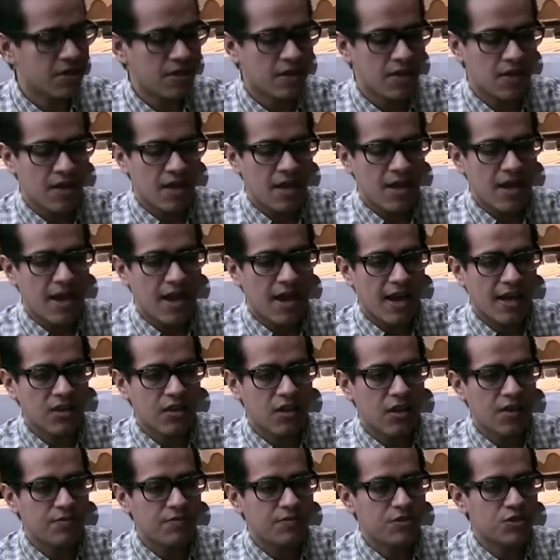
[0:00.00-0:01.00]
me. I
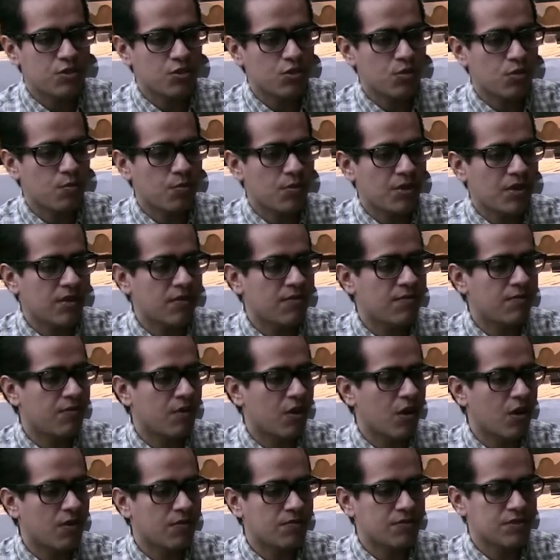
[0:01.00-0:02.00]
love to be
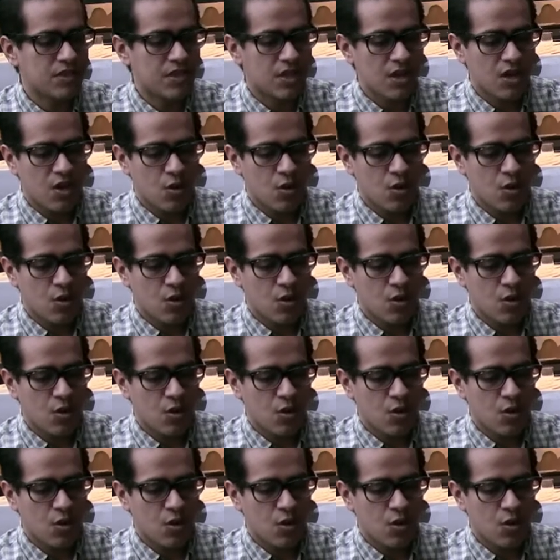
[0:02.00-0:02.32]
involved,